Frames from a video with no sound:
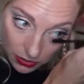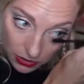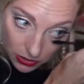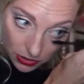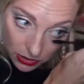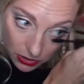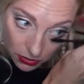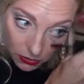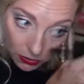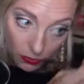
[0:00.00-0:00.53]

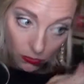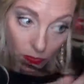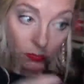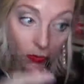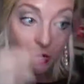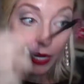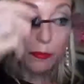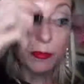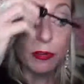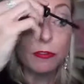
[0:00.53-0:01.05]
So
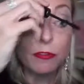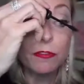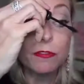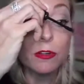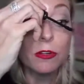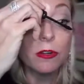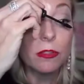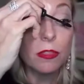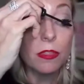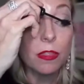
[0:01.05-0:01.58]
I
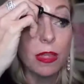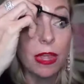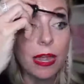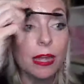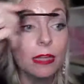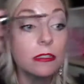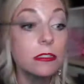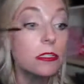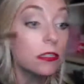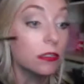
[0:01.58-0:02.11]
prefer
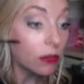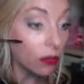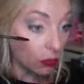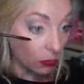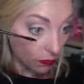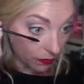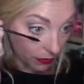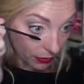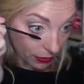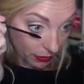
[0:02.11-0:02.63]
that
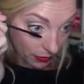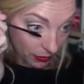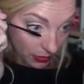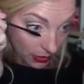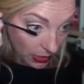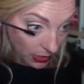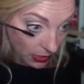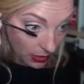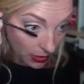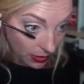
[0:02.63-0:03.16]
over
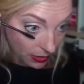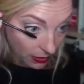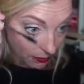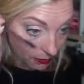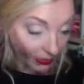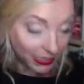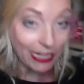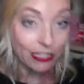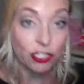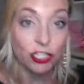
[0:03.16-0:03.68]
the
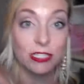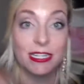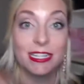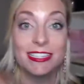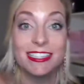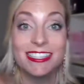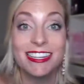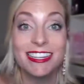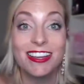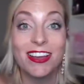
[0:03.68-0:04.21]
Lash
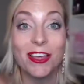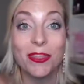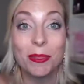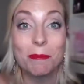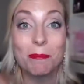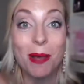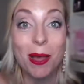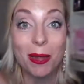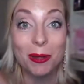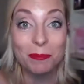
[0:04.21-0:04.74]
Intensity on the
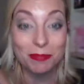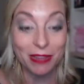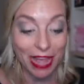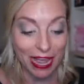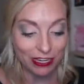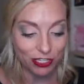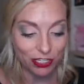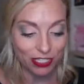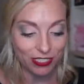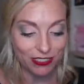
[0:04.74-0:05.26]
bottom
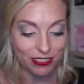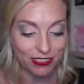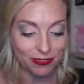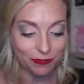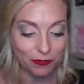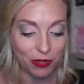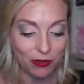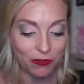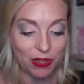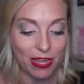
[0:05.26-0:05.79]
lashes.
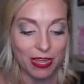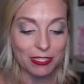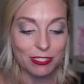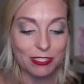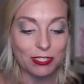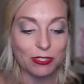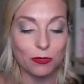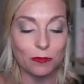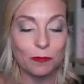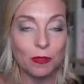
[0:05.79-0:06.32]
Okay,
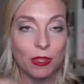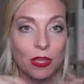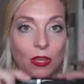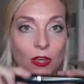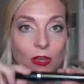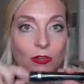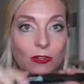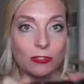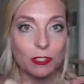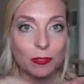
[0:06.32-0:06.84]
so
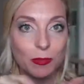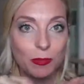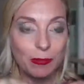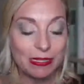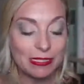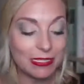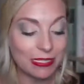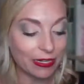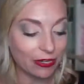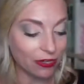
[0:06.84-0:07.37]
Ultimate
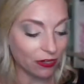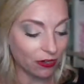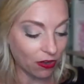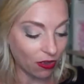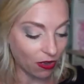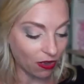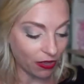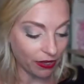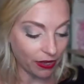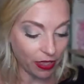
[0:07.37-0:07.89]
Mascara
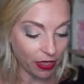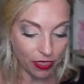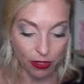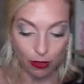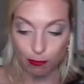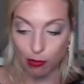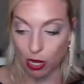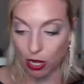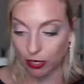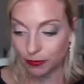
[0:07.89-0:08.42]
on the
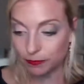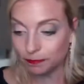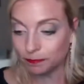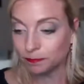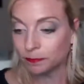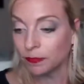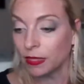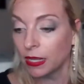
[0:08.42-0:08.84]
bottom.